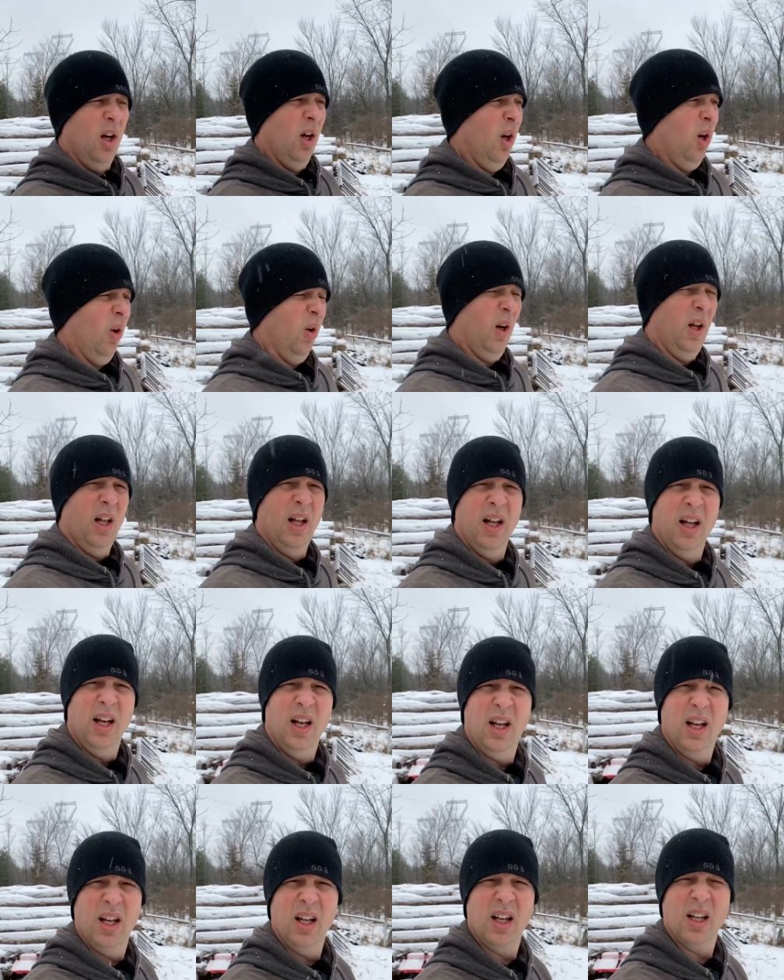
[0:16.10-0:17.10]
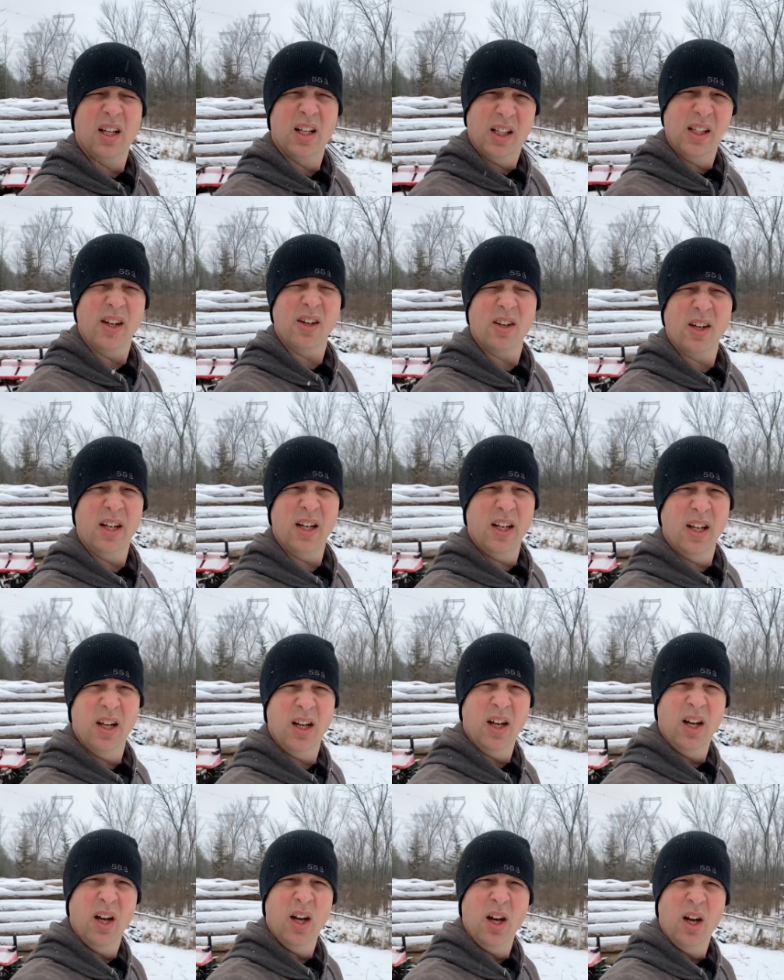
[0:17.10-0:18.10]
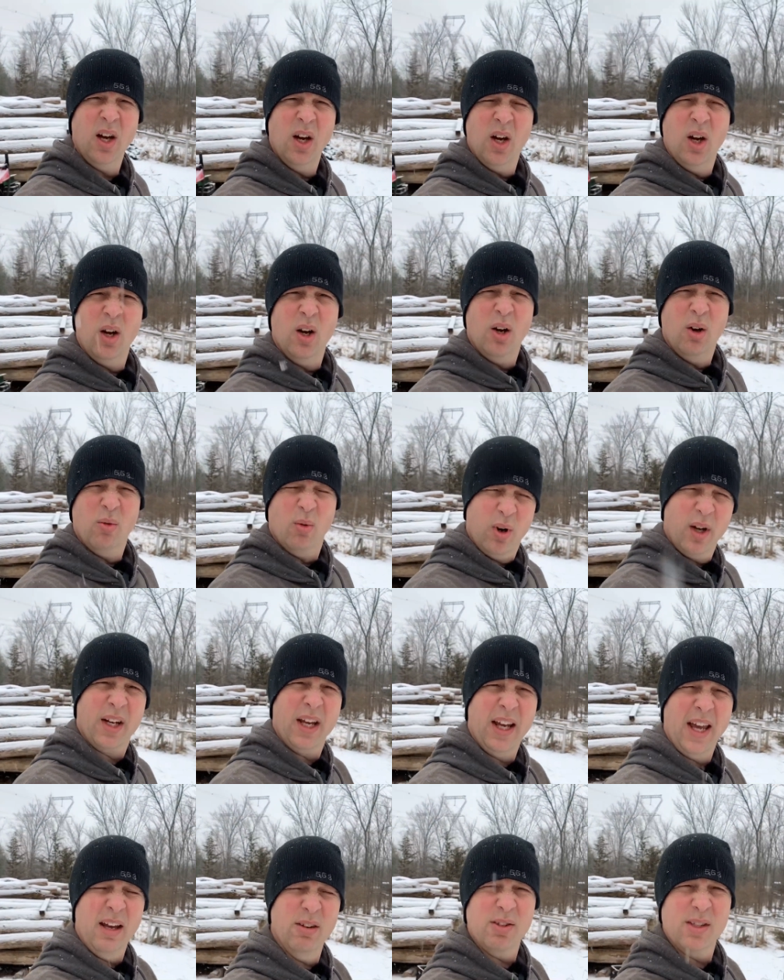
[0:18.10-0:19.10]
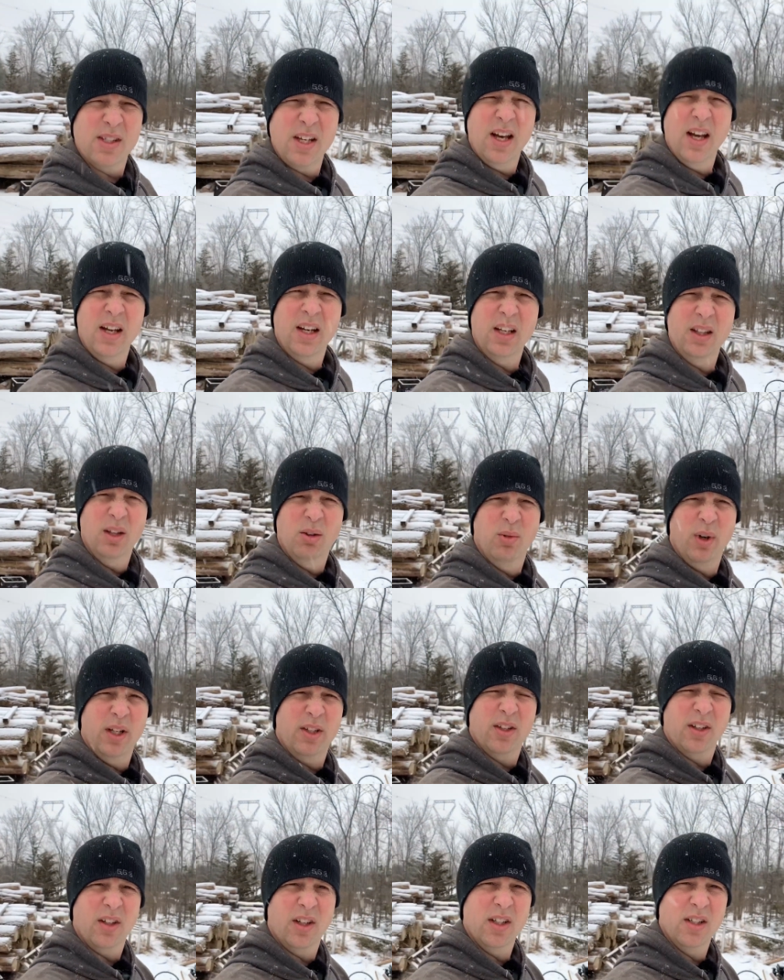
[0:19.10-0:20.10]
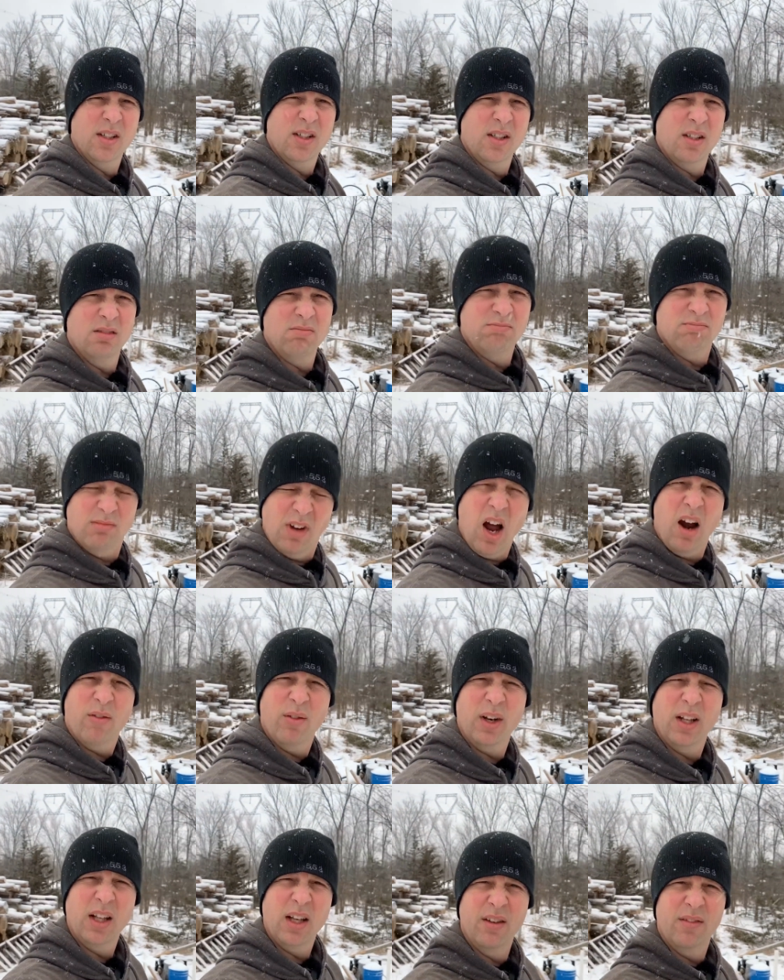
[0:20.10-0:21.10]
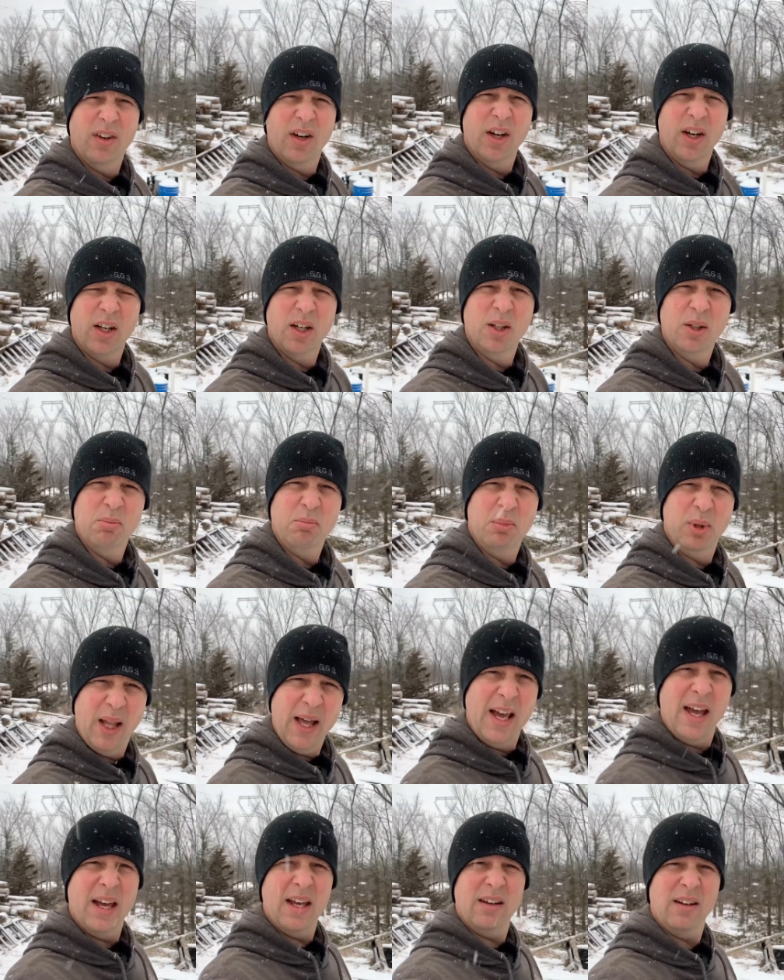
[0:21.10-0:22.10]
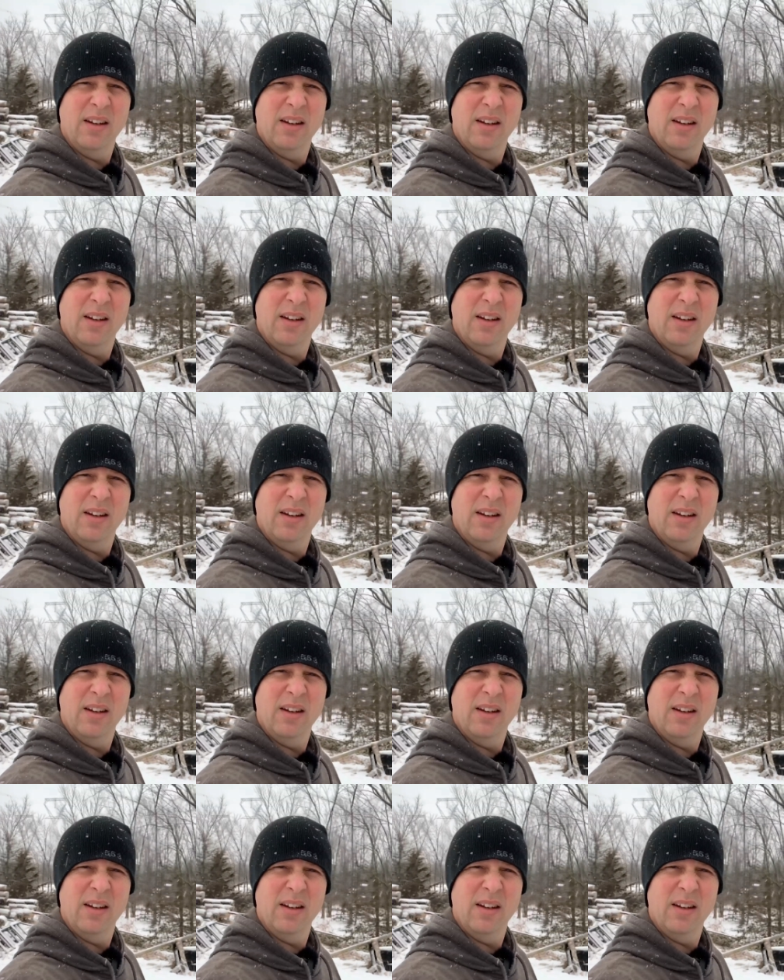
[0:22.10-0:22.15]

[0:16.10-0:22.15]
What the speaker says: Well, clearly, working outside in the winter is not really a very good plan,